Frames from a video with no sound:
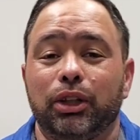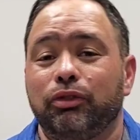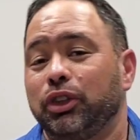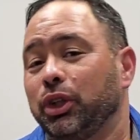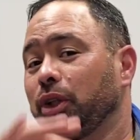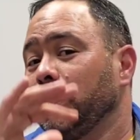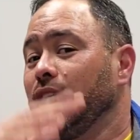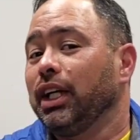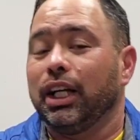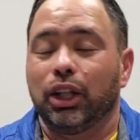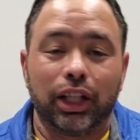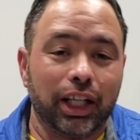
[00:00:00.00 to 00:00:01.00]
If you're
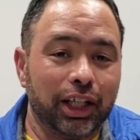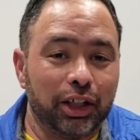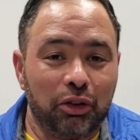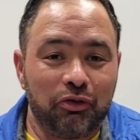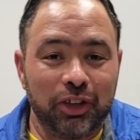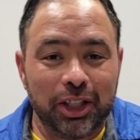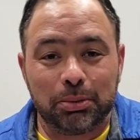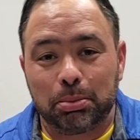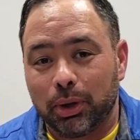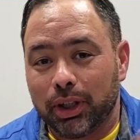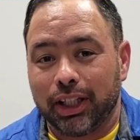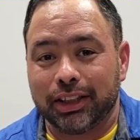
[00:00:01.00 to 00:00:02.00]
looking at it on
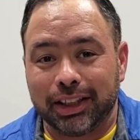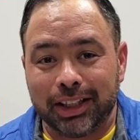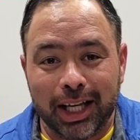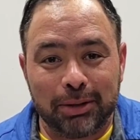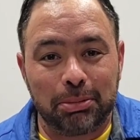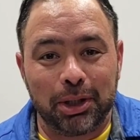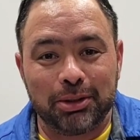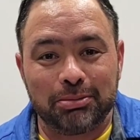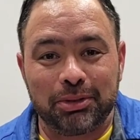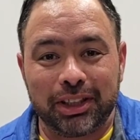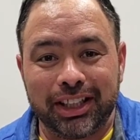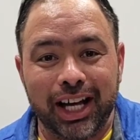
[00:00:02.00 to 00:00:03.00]
Facebook, hit the like
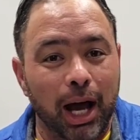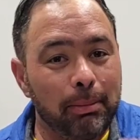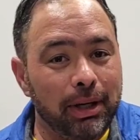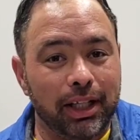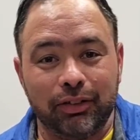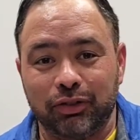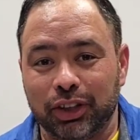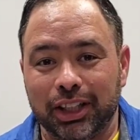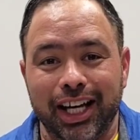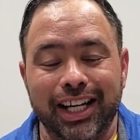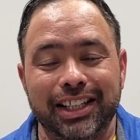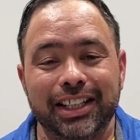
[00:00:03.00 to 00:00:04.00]
button and comment if you'd
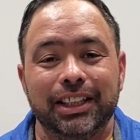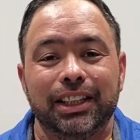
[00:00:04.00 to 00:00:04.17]
like.